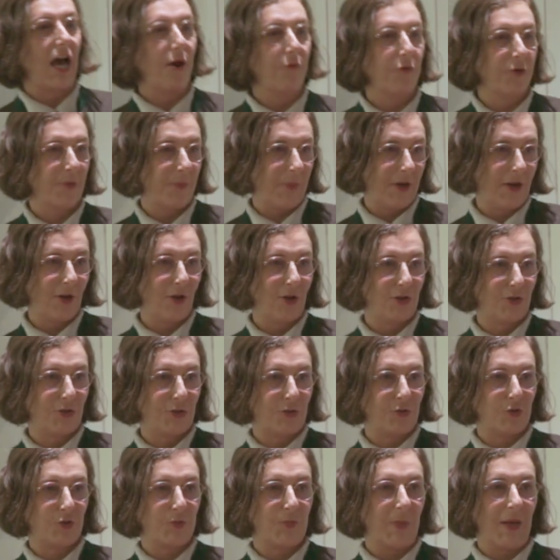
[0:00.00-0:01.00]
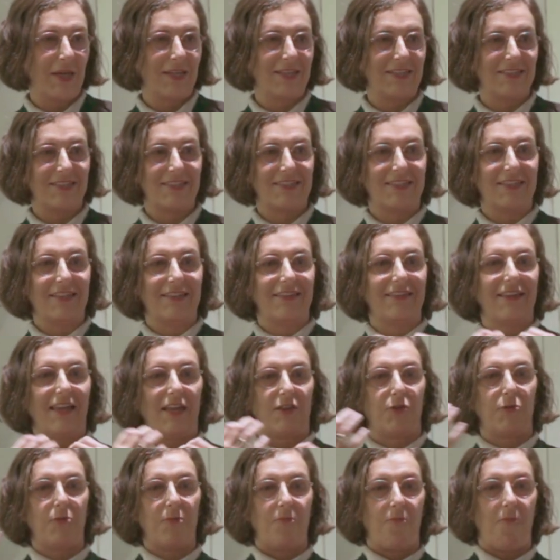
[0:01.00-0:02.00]
our biological spikings did
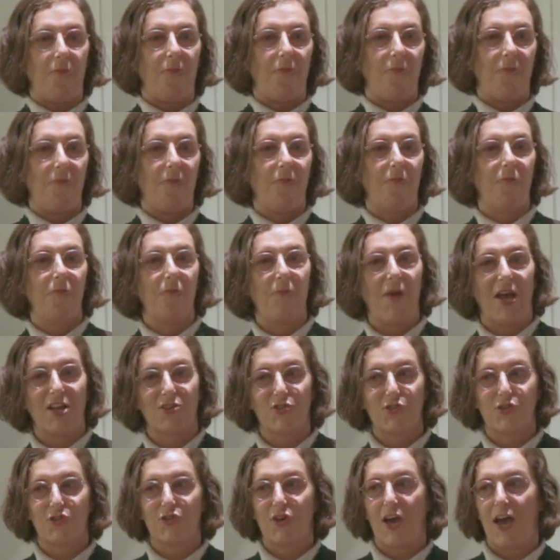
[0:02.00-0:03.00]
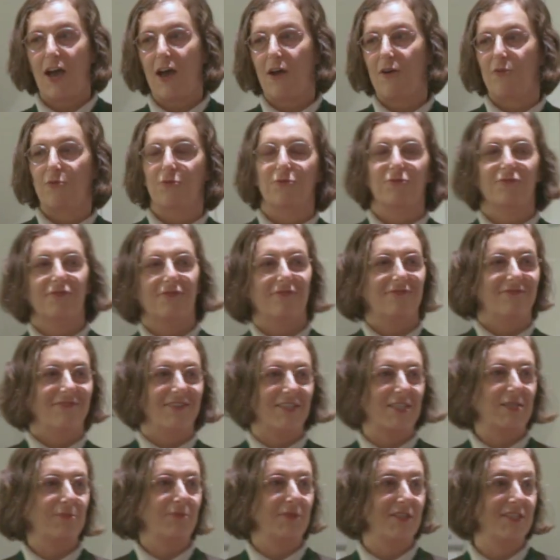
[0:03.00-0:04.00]
not match how
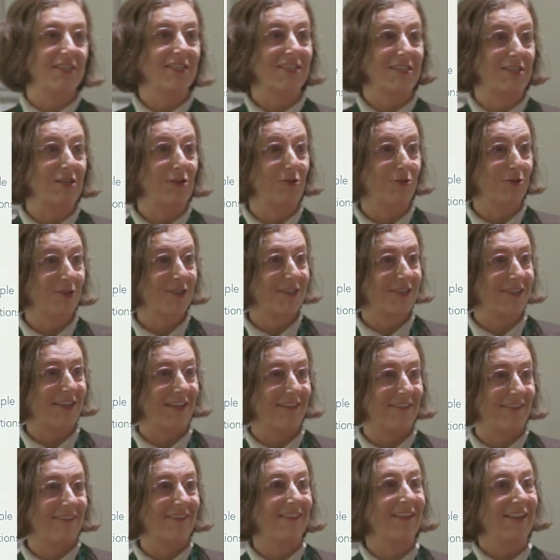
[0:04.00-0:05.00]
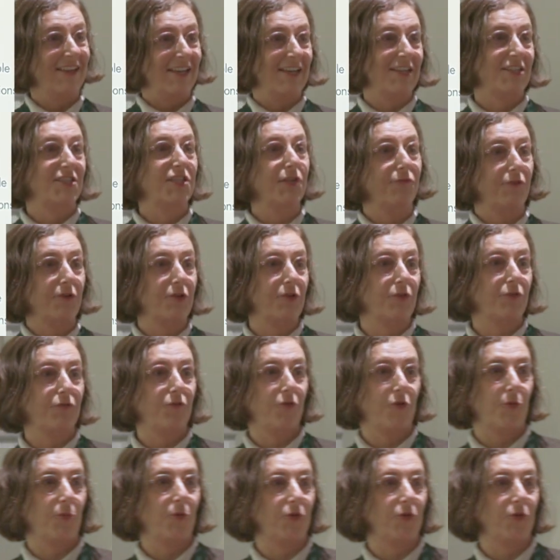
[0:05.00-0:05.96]
the species looks. Then it's difficult for a